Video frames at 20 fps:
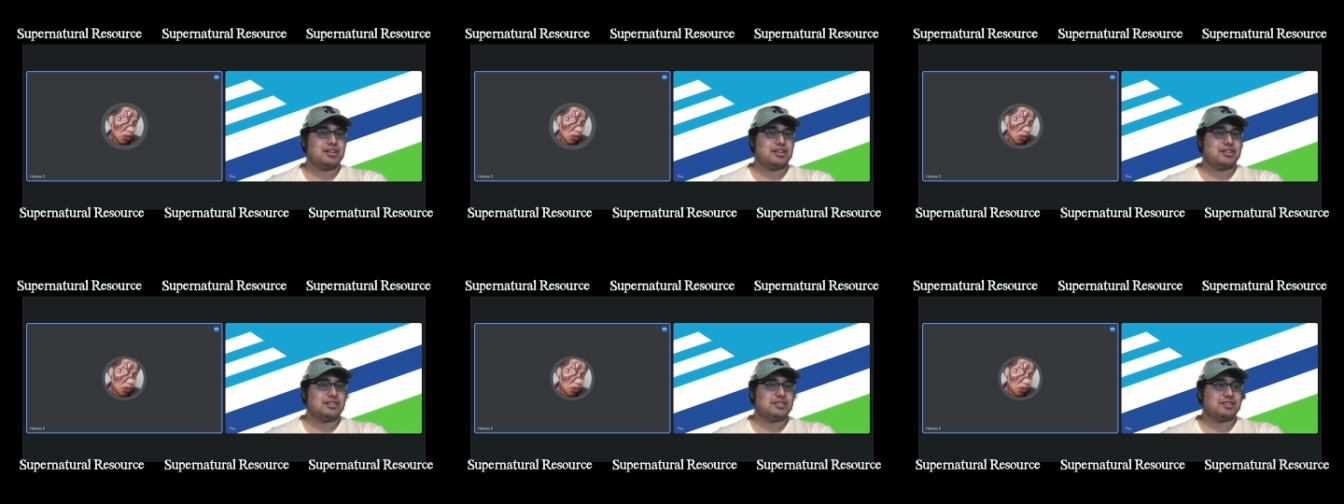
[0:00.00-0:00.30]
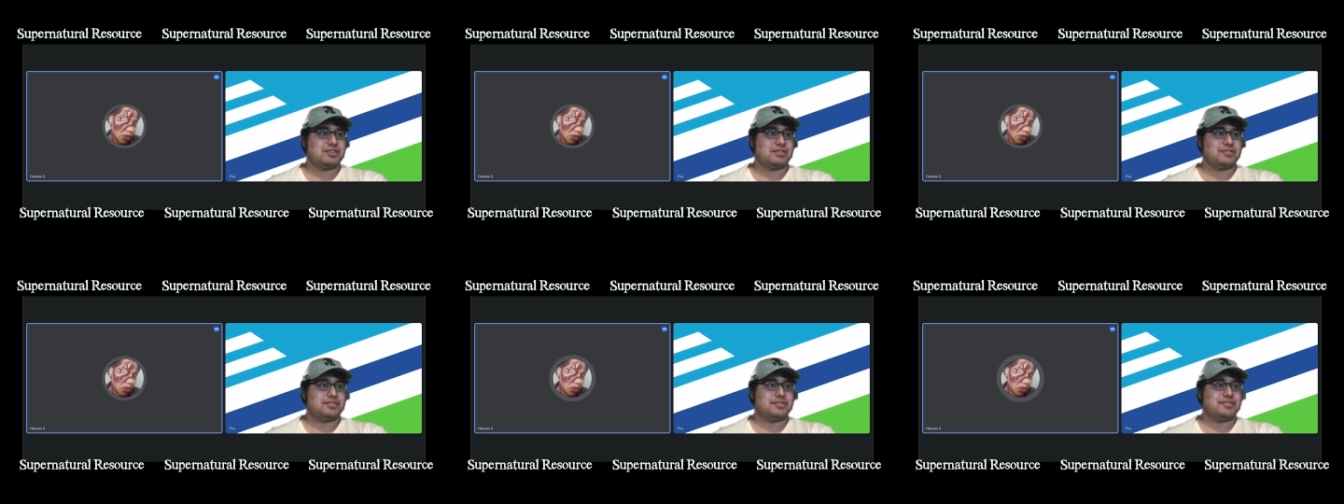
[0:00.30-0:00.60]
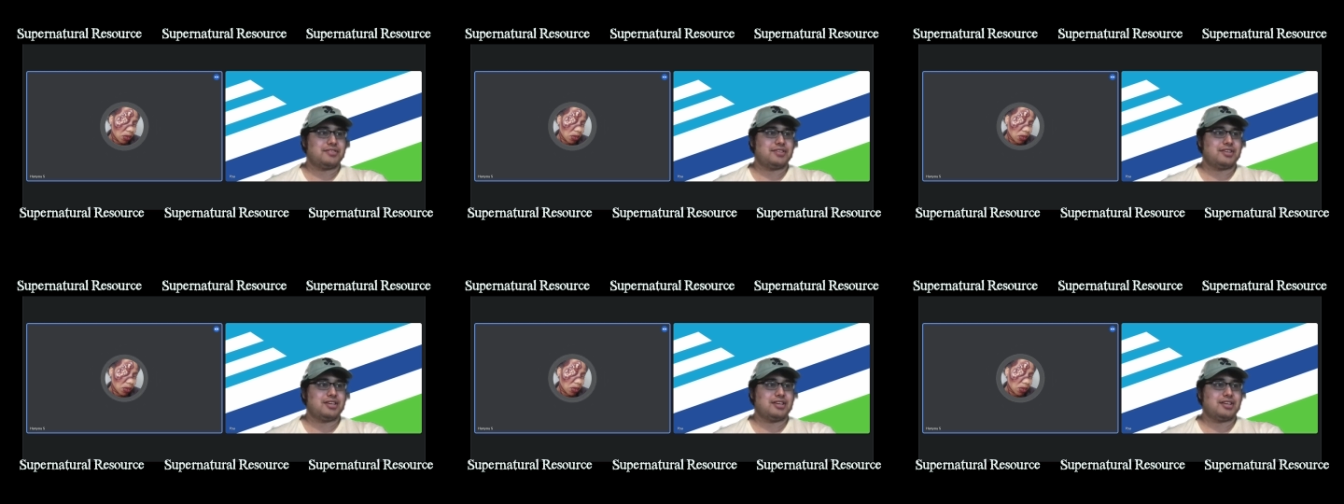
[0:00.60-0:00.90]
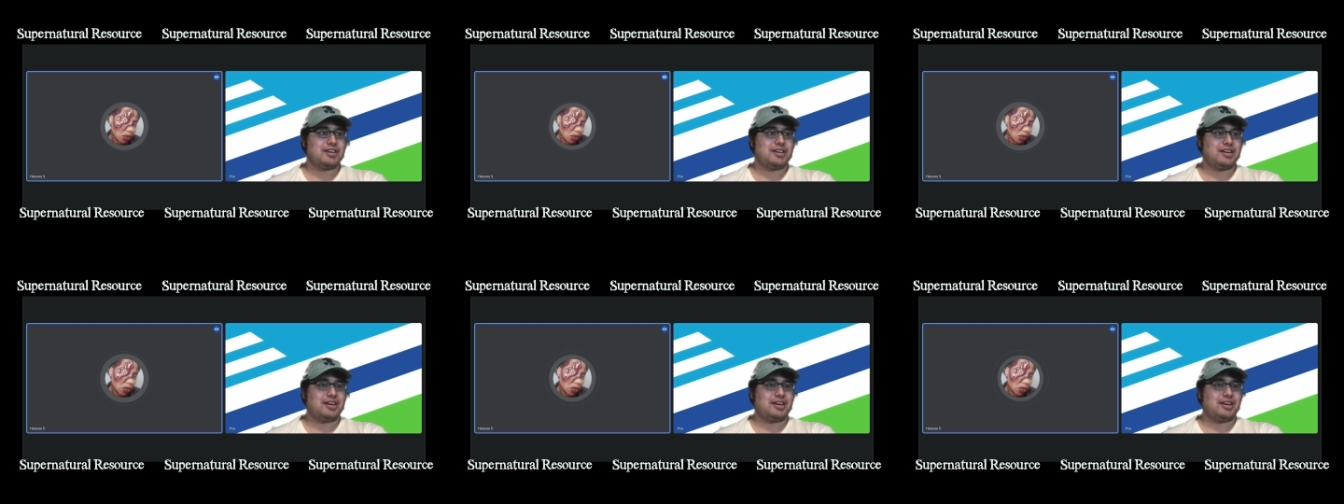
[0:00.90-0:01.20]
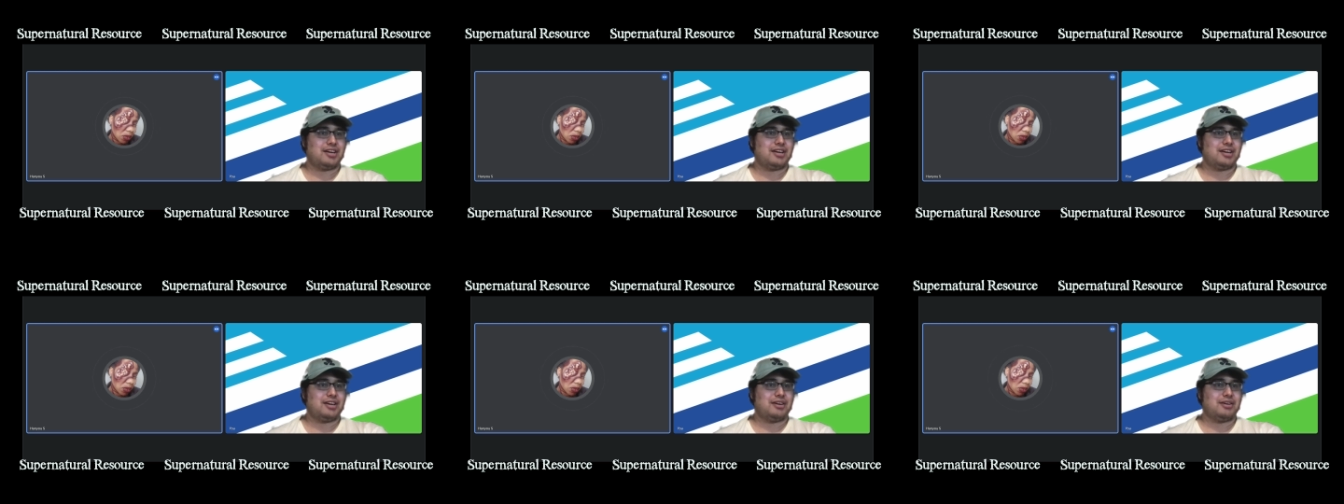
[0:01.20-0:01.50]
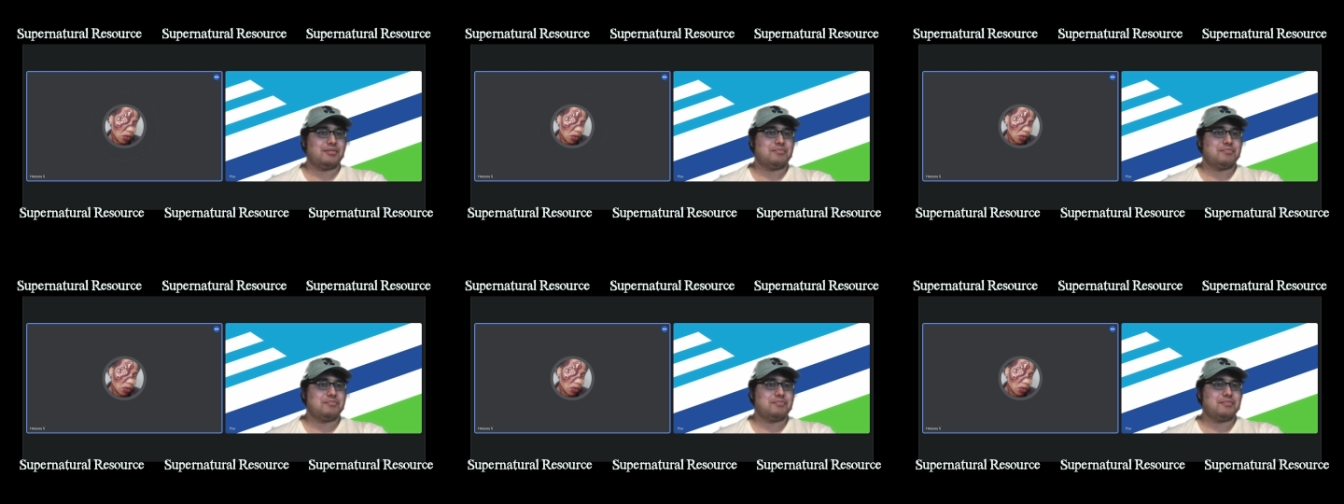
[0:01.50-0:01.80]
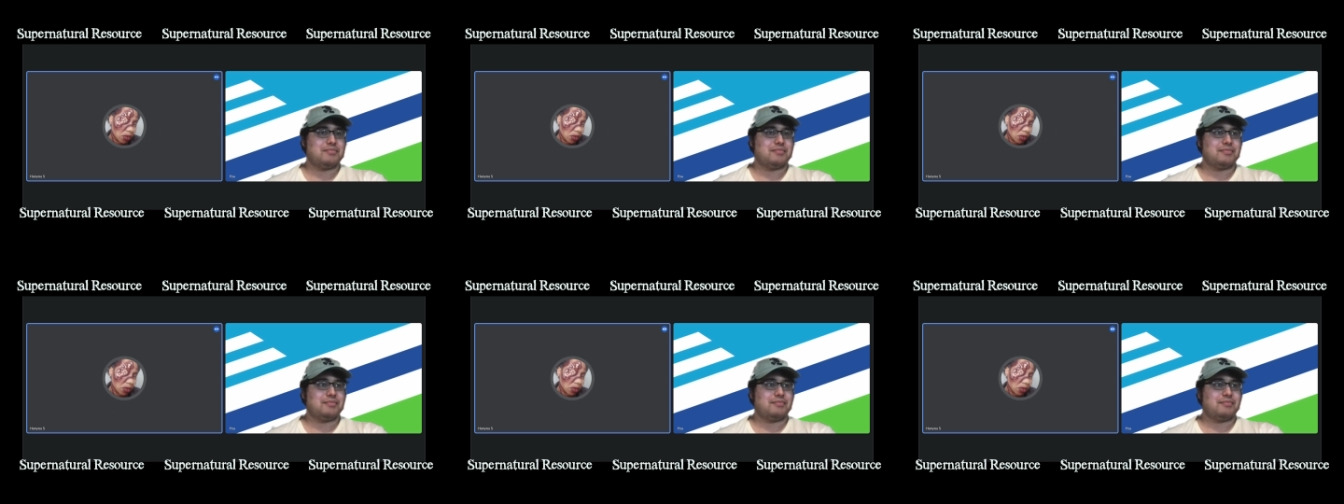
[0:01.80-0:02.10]
So do you think
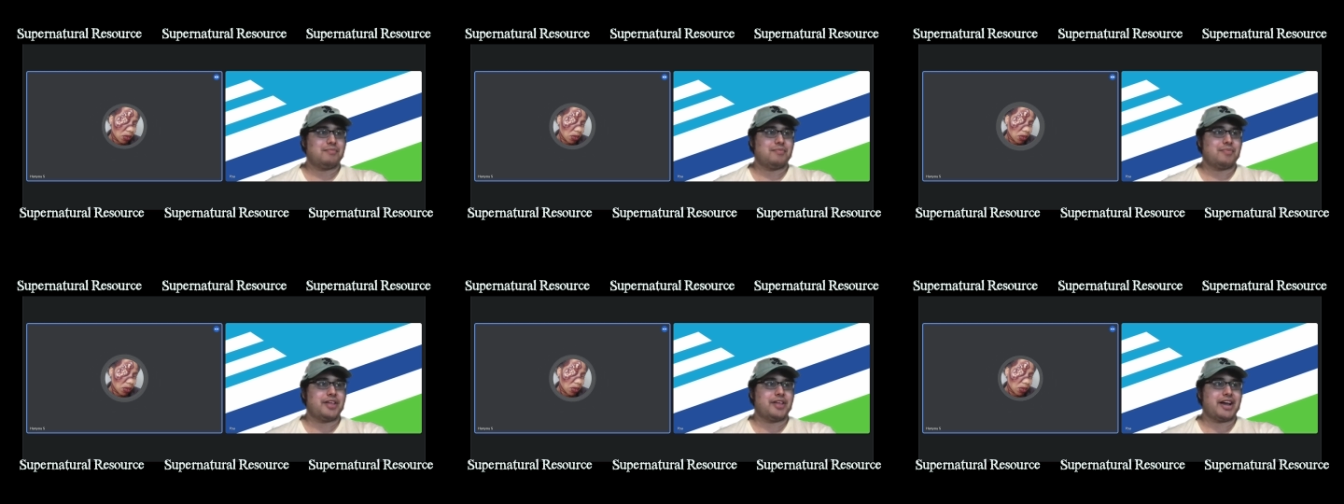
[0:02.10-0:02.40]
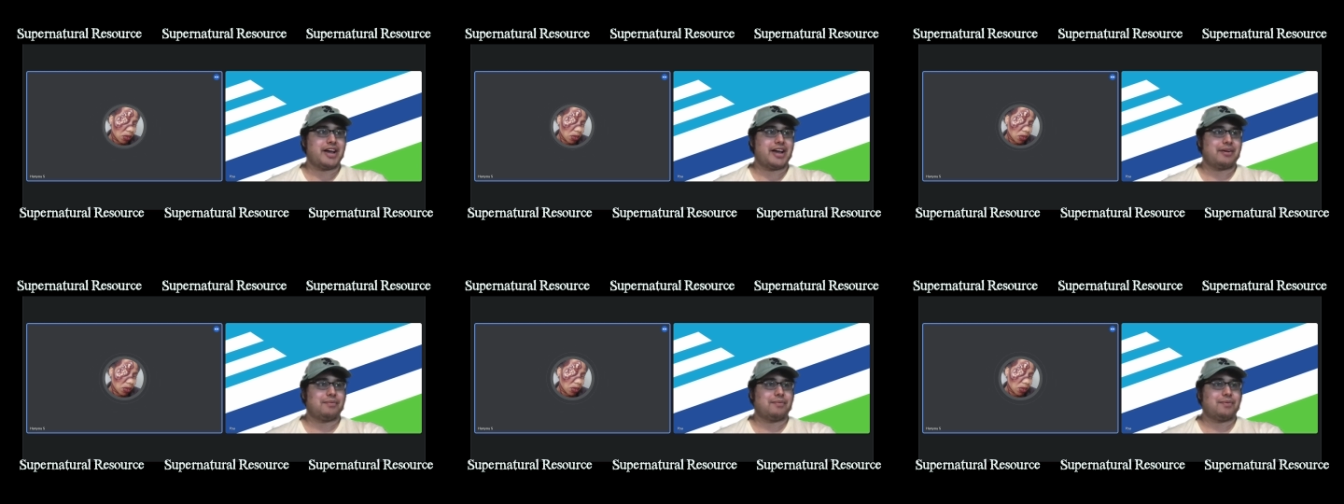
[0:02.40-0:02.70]
that